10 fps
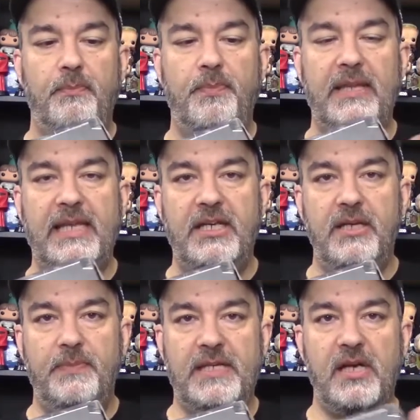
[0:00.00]
but
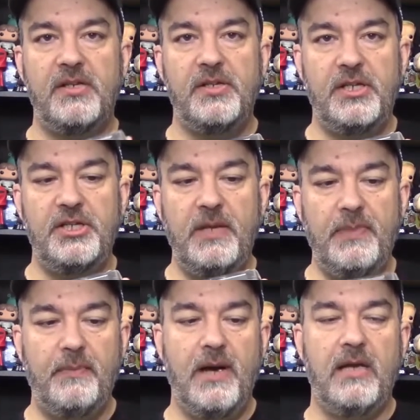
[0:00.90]
it's also the
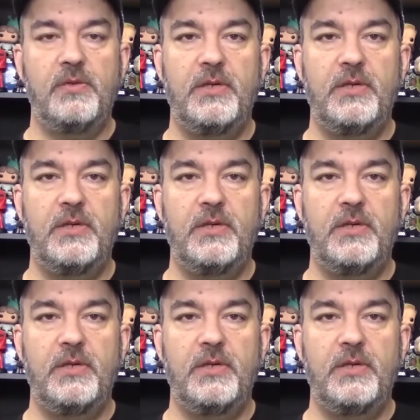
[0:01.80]
shipping box,